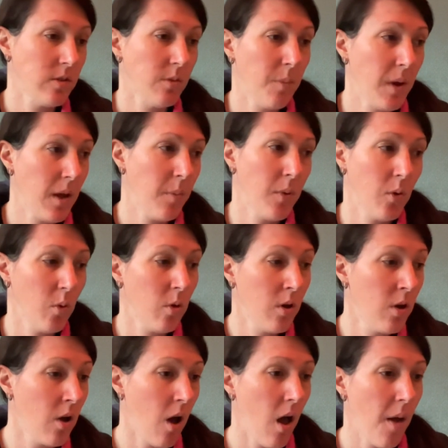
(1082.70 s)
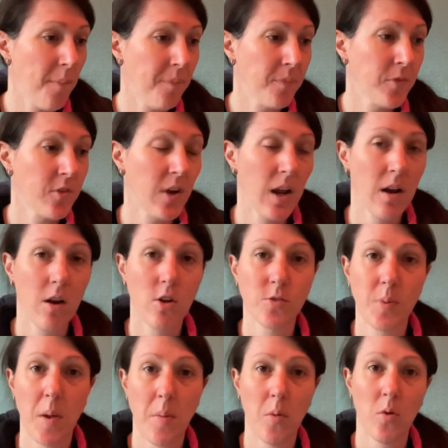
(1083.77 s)
some people, stained glass
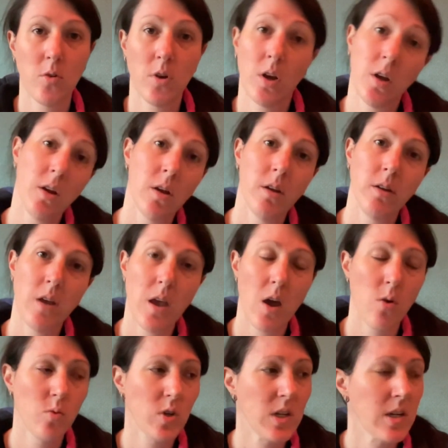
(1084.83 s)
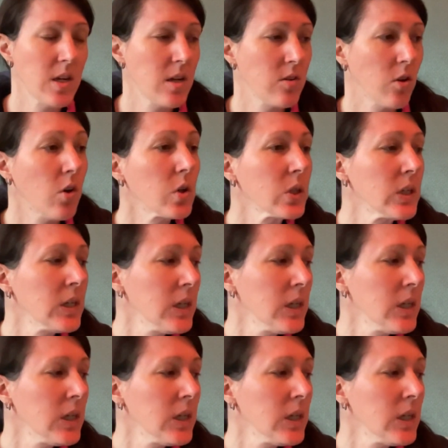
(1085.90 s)
people on ye olde TikTok.